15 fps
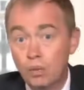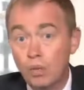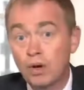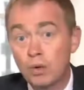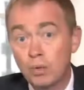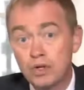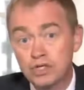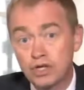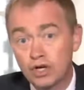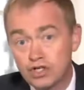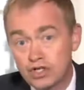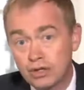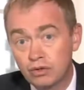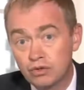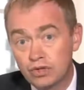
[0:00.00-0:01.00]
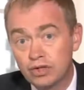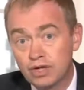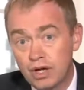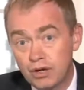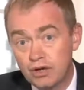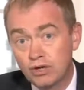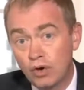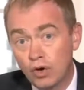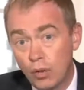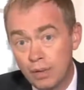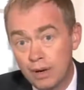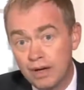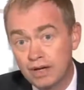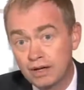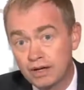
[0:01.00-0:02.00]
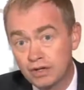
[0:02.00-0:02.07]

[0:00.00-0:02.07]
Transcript: one in which our children grow up in a